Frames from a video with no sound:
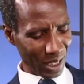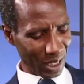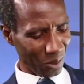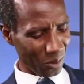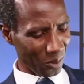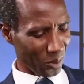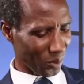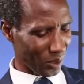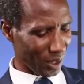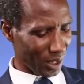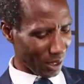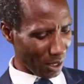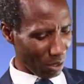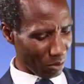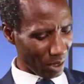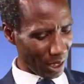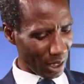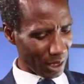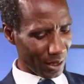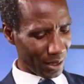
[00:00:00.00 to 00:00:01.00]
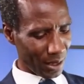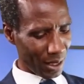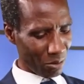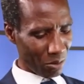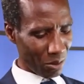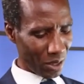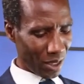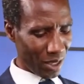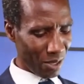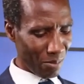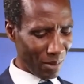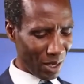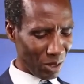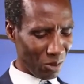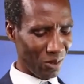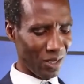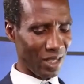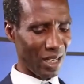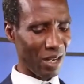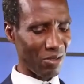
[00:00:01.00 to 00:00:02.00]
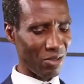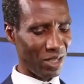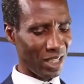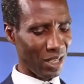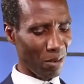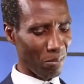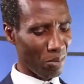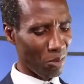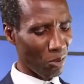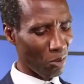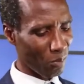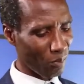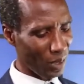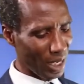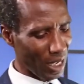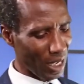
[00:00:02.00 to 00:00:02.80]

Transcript: munyatsonzwisisa kunakidza kwemanyorerano eita Paul